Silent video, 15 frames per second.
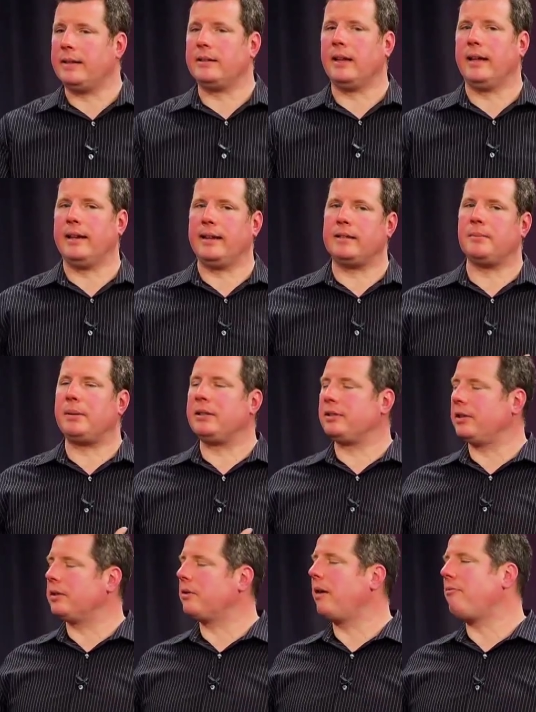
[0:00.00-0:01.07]
and that depends on
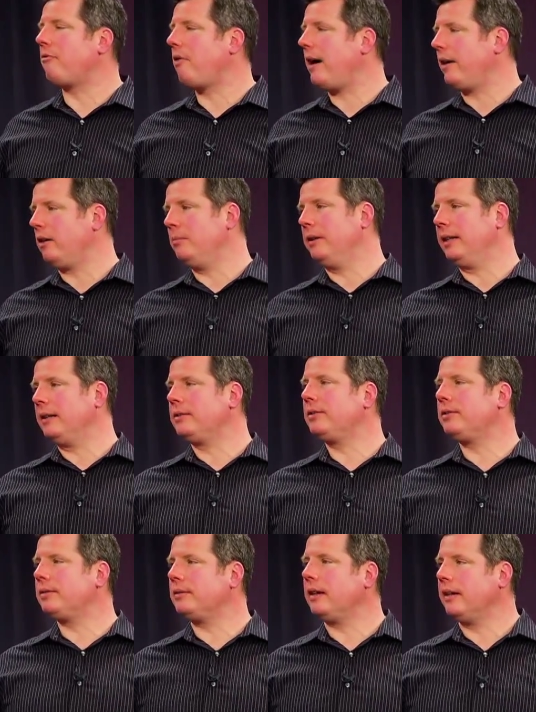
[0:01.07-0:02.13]
the grape varietal, but
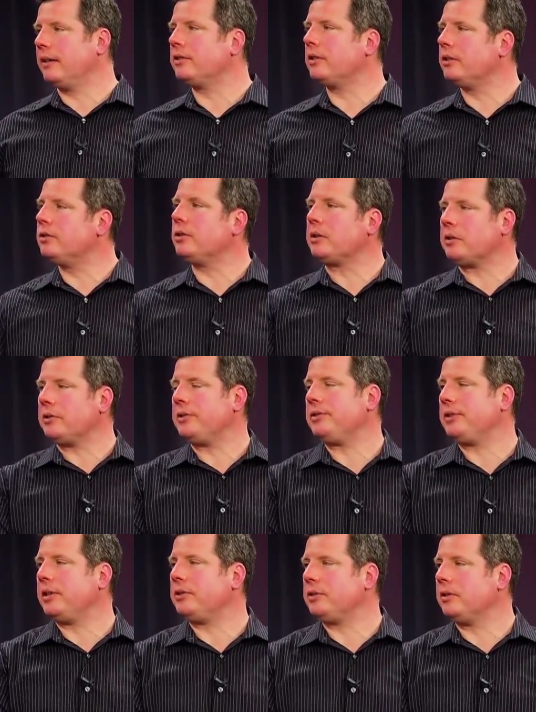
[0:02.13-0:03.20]
that's yeah, that's a good
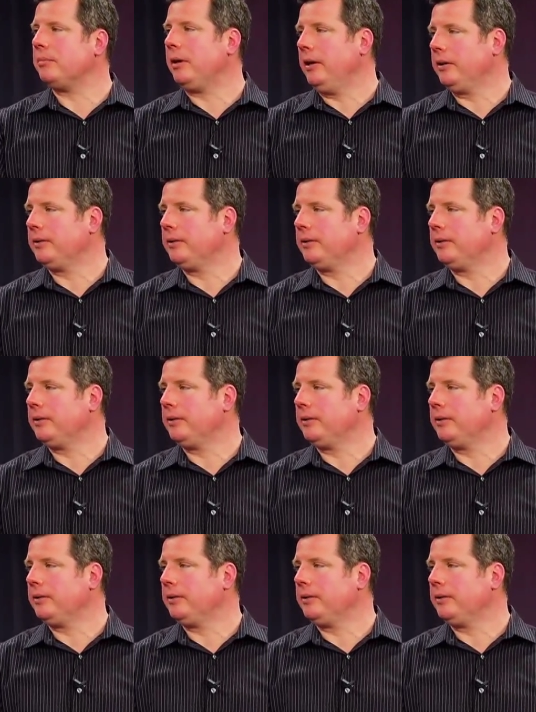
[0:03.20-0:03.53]
generalization to make.